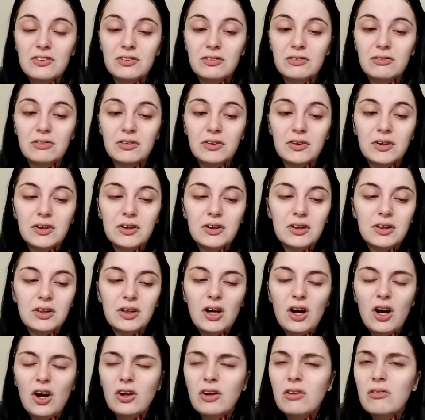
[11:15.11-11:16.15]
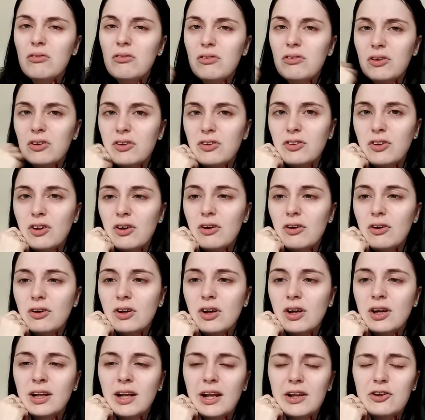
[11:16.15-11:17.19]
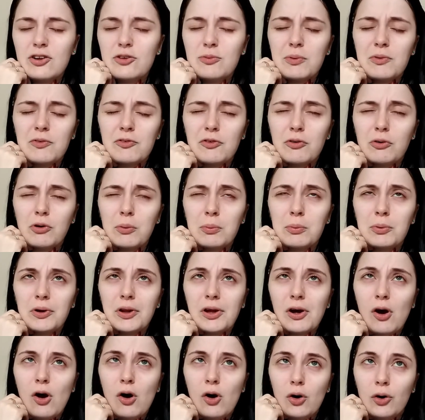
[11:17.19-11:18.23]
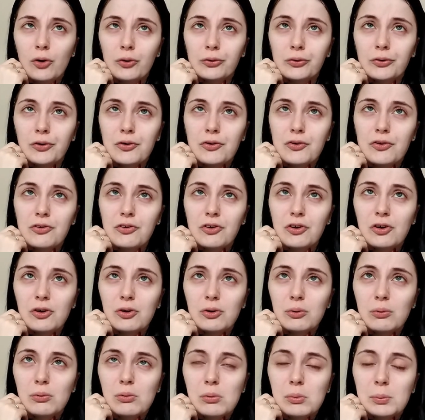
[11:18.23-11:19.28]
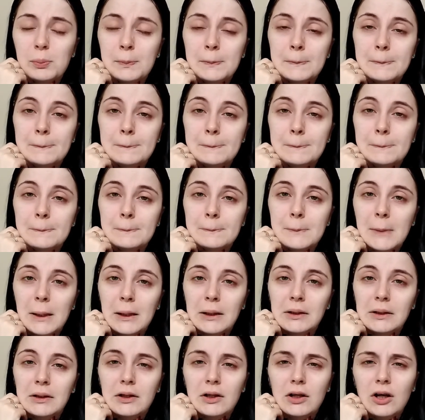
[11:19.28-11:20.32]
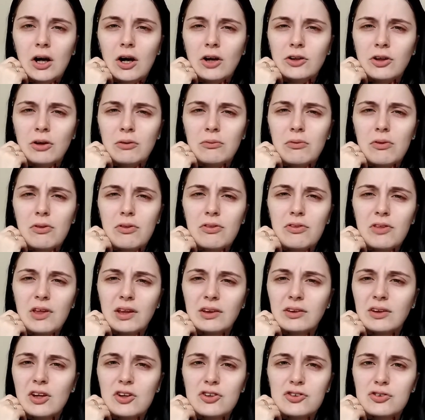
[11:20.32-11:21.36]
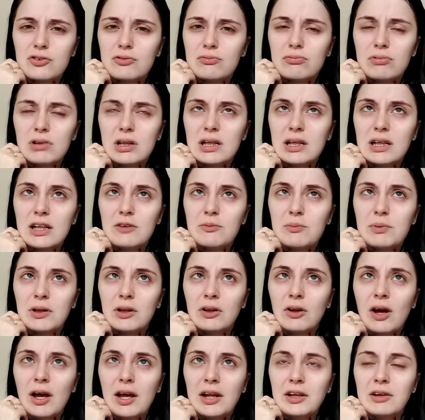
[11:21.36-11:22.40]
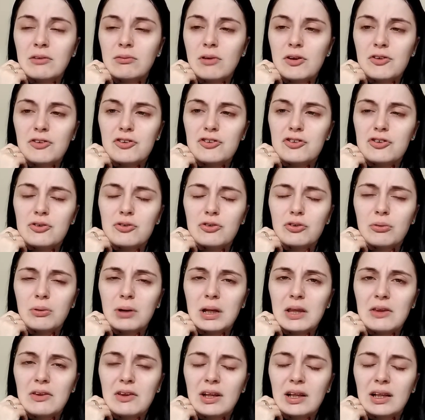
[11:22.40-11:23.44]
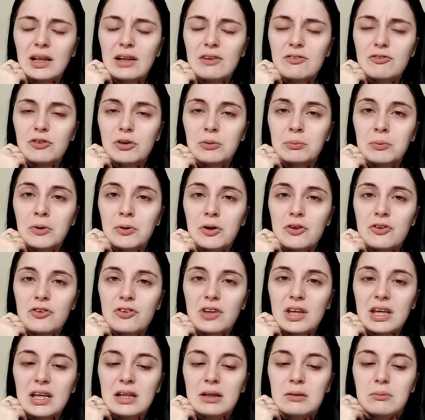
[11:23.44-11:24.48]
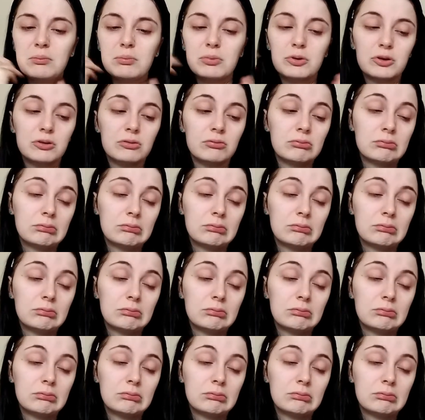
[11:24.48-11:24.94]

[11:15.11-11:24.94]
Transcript: And I don't think I cleansed before I put it on, so I don't think there should really have been like any residues or anything left on my skin, but